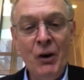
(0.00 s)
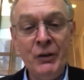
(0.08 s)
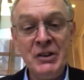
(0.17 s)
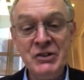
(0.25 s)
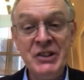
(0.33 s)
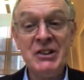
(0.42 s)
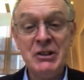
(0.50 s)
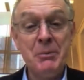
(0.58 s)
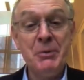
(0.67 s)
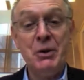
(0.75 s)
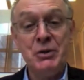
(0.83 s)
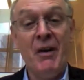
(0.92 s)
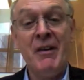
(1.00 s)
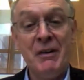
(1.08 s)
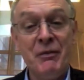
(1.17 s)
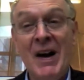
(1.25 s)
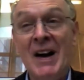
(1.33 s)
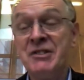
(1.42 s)
Or you see somebody who's very
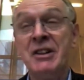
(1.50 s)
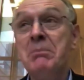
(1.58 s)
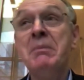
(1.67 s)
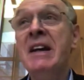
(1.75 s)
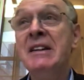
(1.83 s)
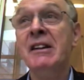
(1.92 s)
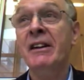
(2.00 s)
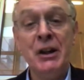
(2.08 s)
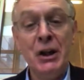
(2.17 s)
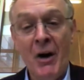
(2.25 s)
fat and immediately